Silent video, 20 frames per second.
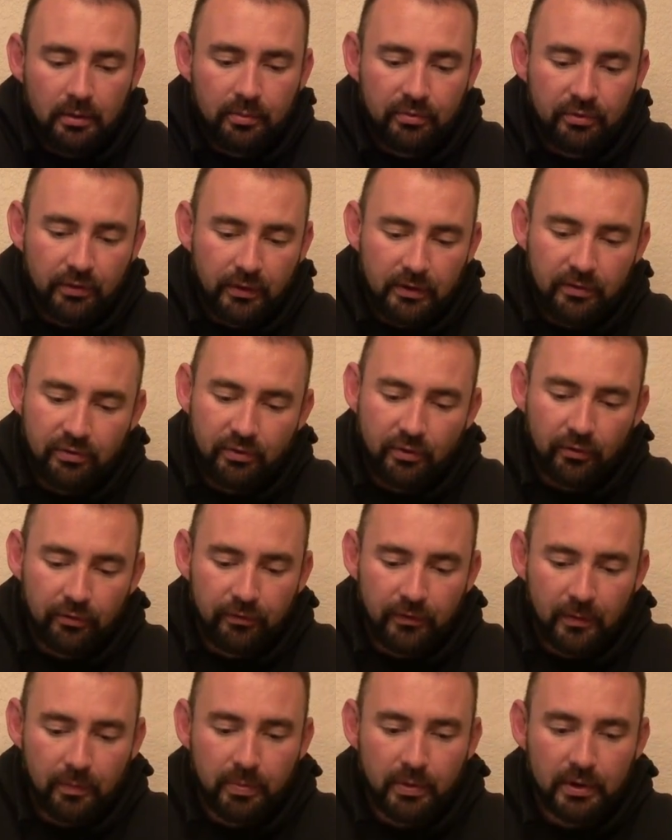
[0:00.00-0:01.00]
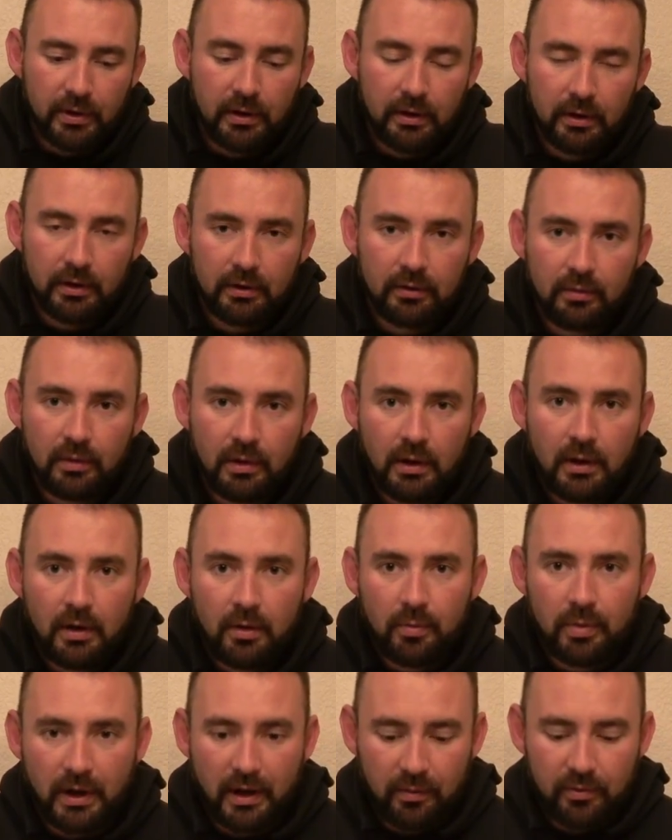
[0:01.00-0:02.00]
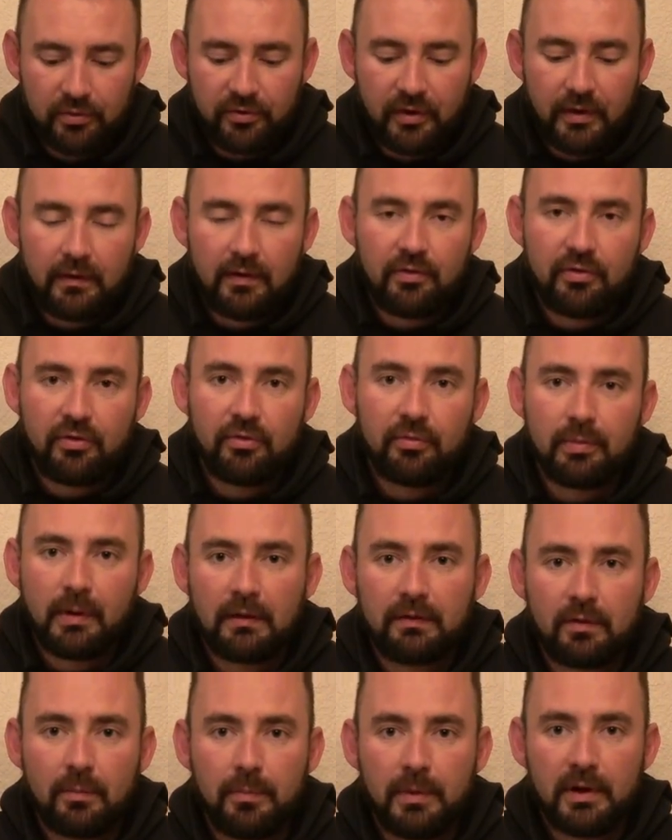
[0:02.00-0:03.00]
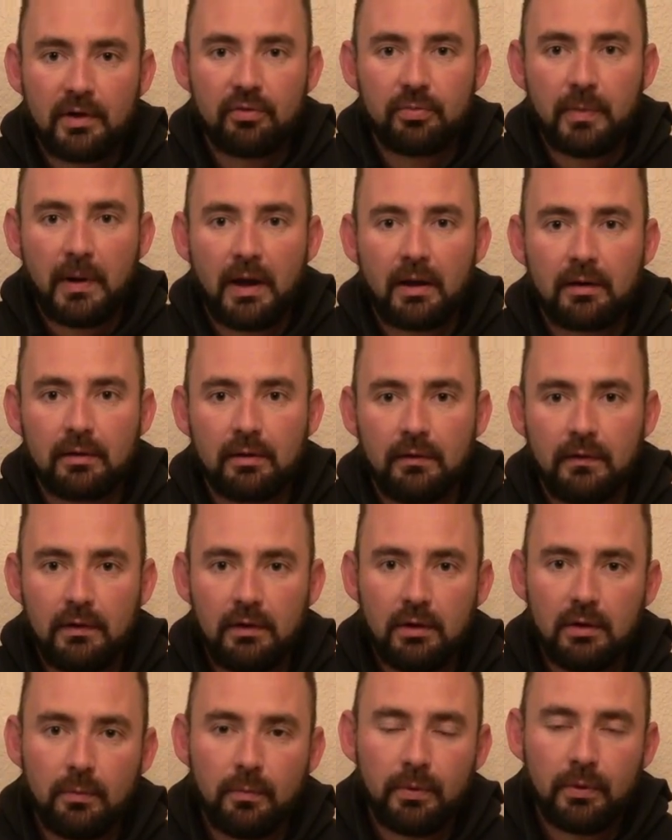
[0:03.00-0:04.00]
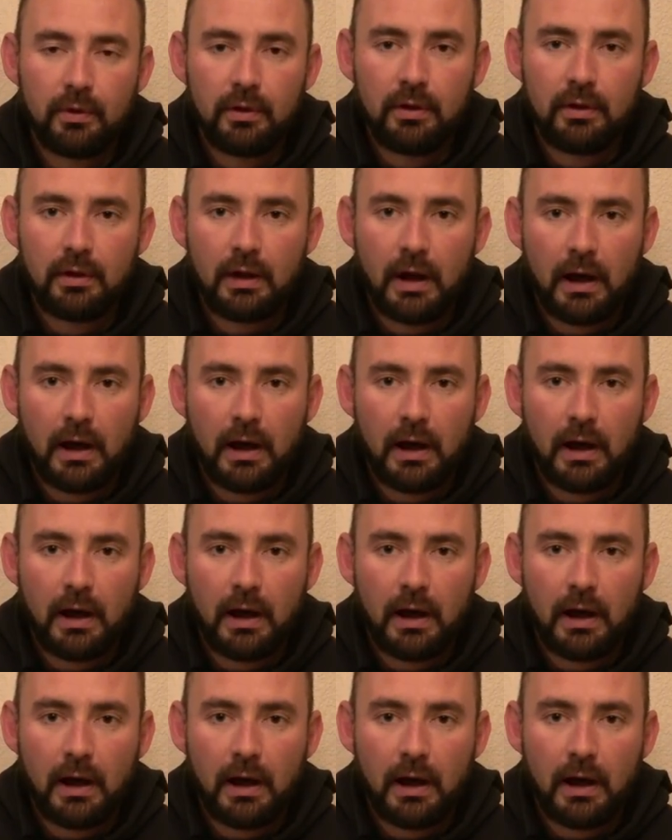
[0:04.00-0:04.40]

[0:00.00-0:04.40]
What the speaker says: so they still fit pretty good. But I would say this is about the biggest battery that you could put in